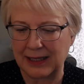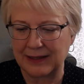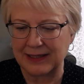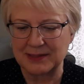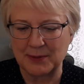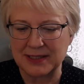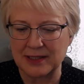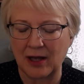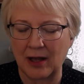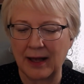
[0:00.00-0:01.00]
in, in, this
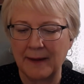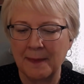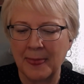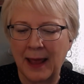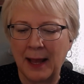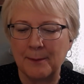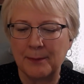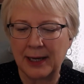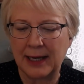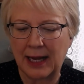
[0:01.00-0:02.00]
space at all.
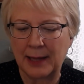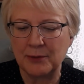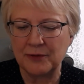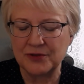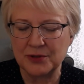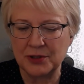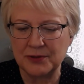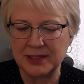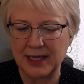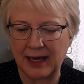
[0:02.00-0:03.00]
But I moved to a
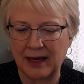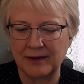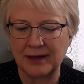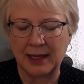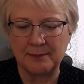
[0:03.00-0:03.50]
new town.